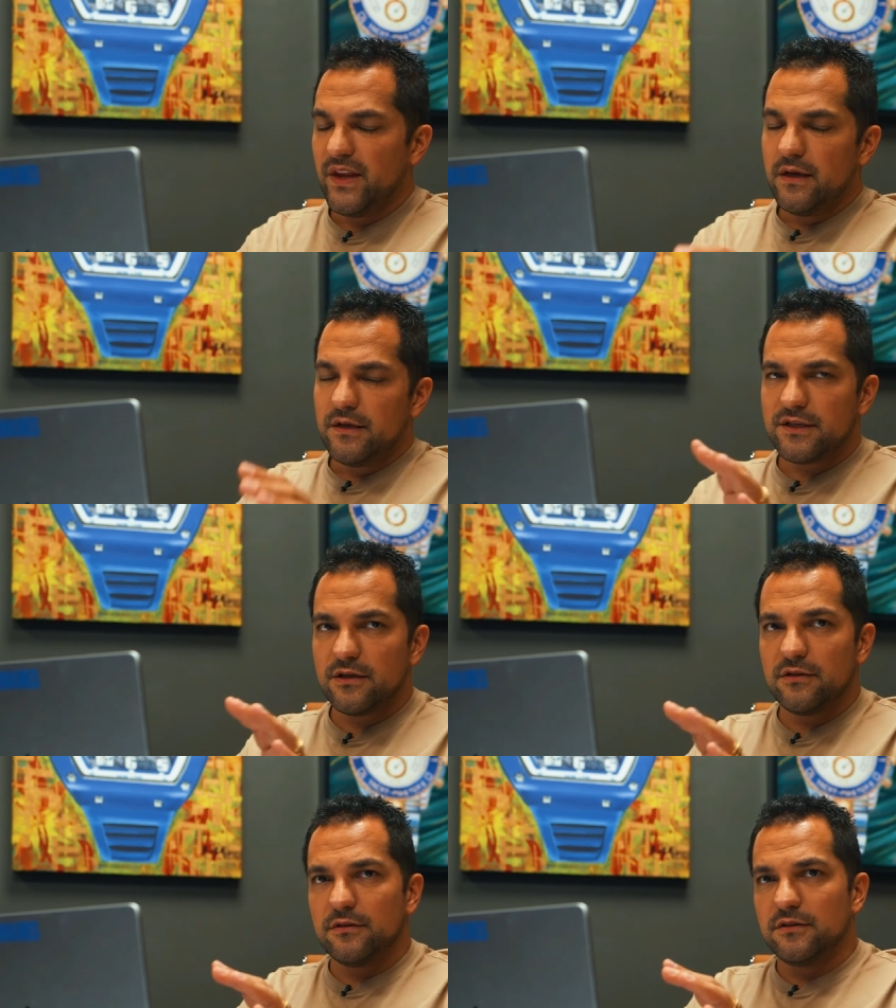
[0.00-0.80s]

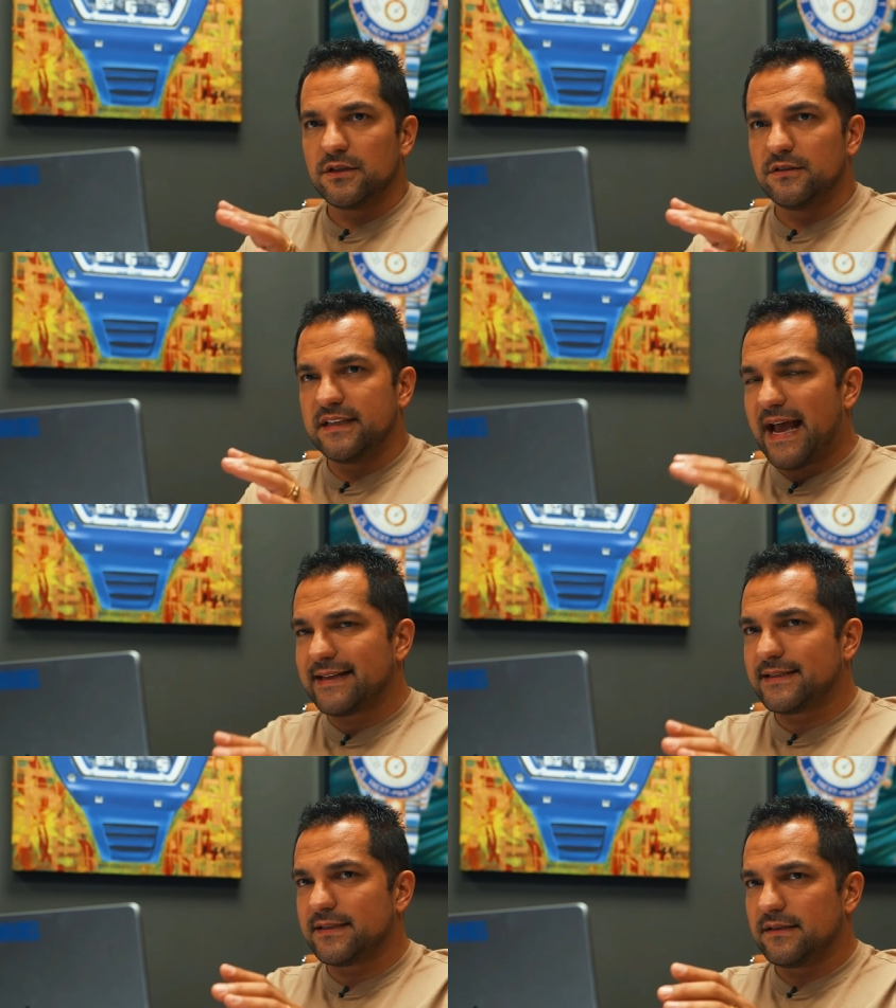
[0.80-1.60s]
So
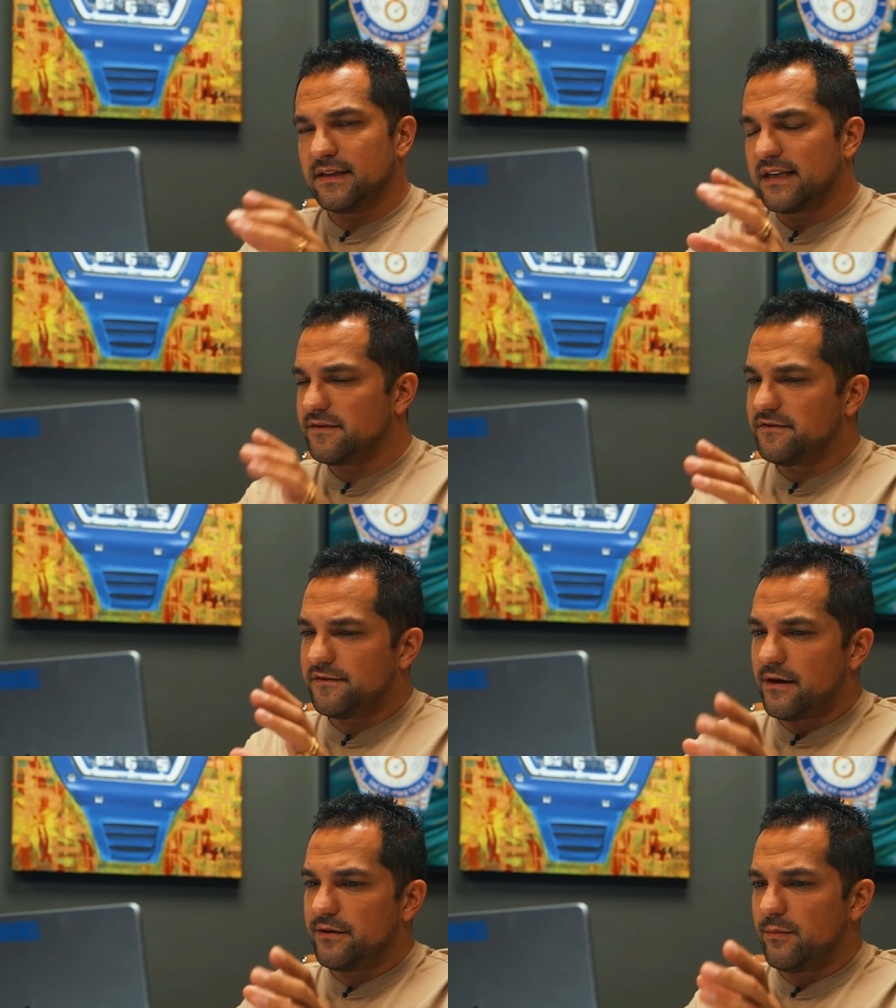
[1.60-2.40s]
that's a
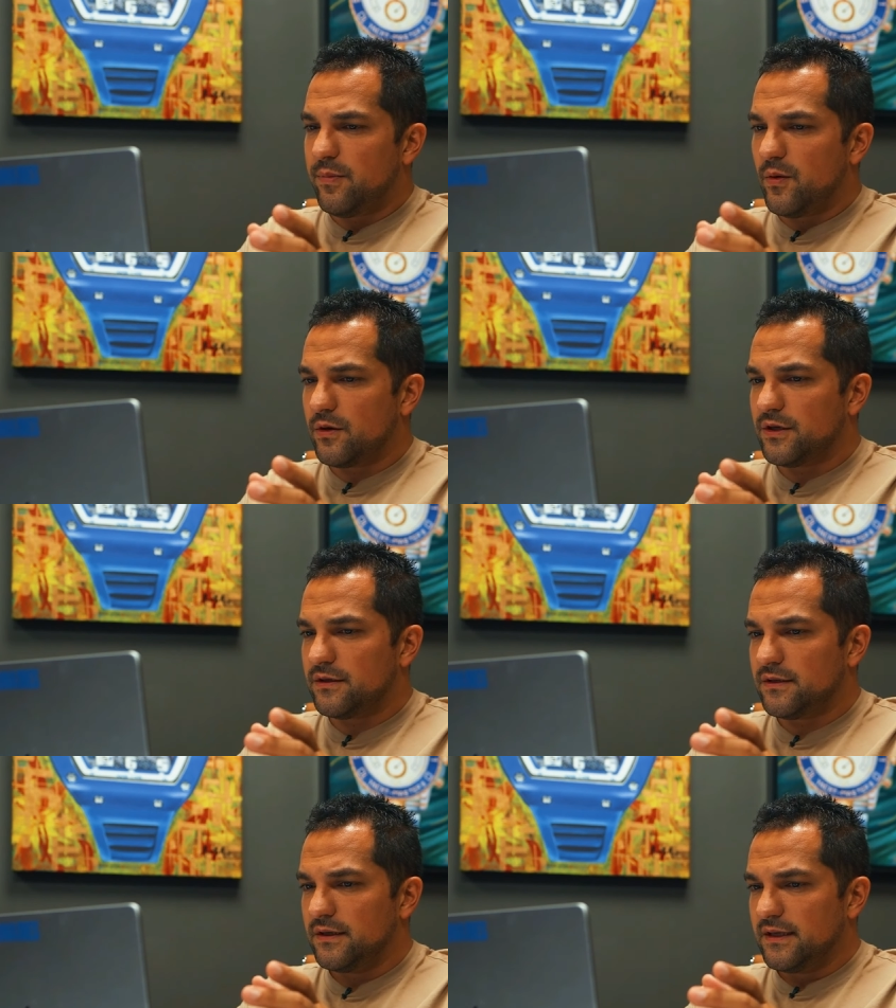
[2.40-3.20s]
very
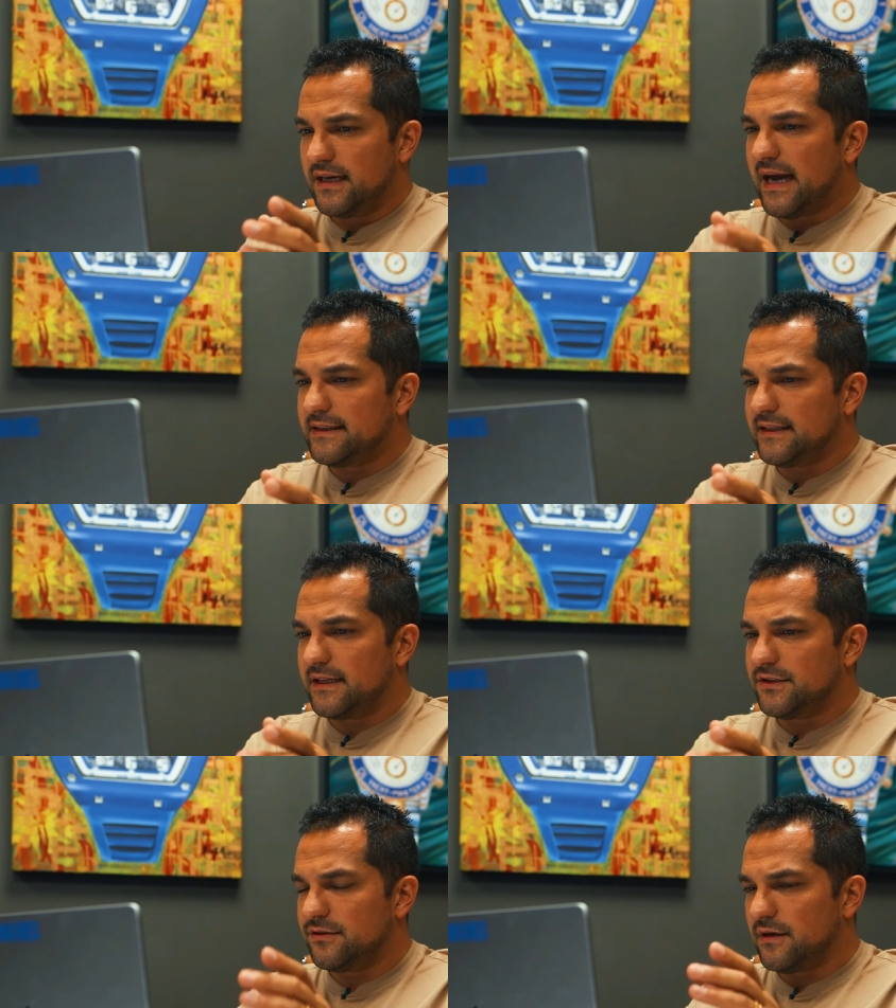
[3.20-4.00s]
important
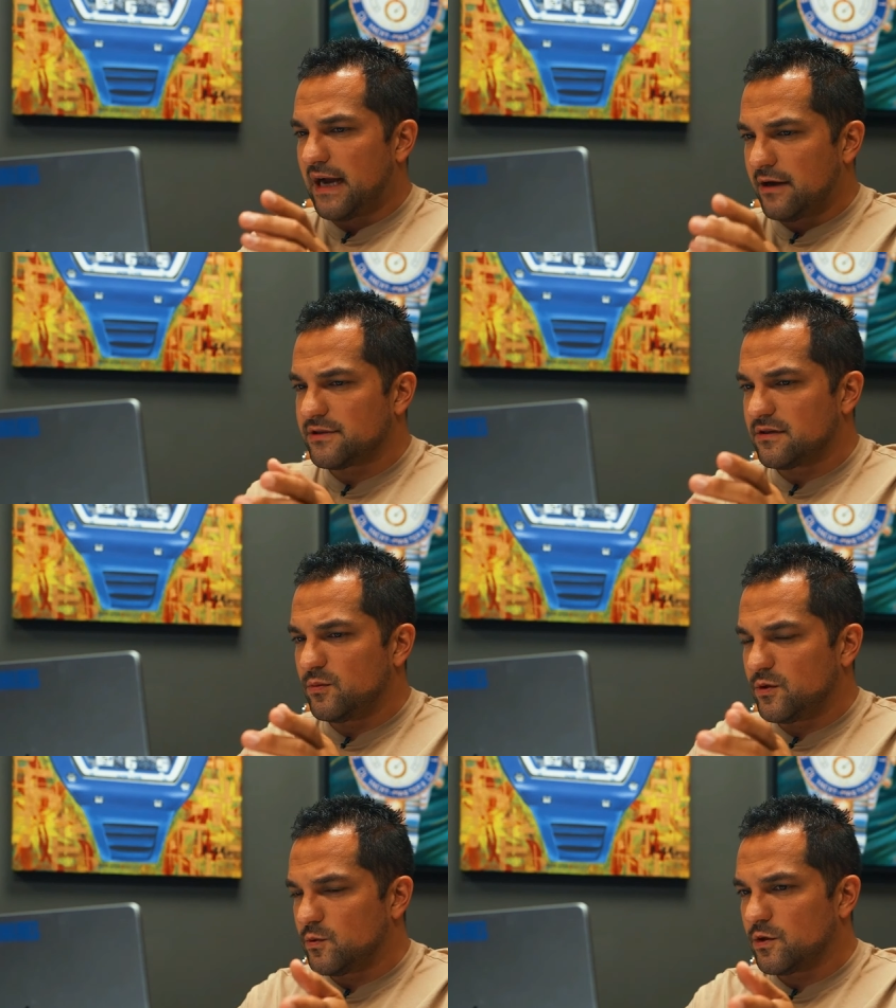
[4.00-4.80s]
guideline to how
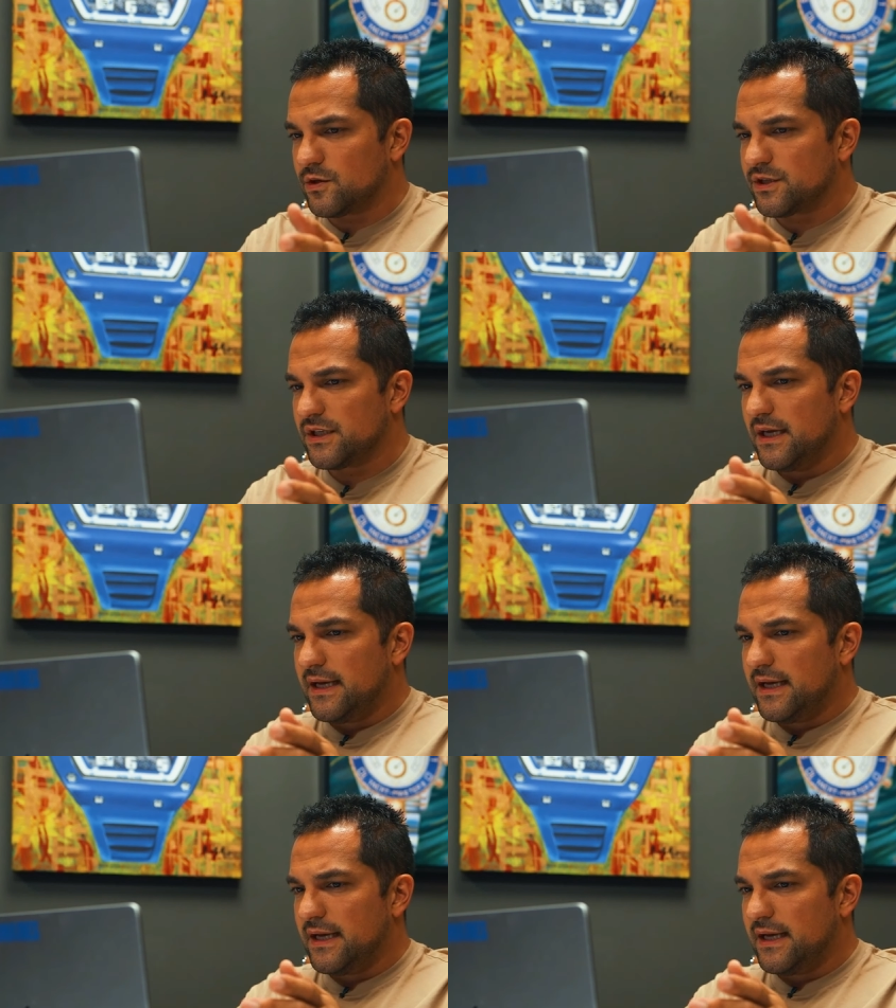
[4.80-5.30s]
someone works.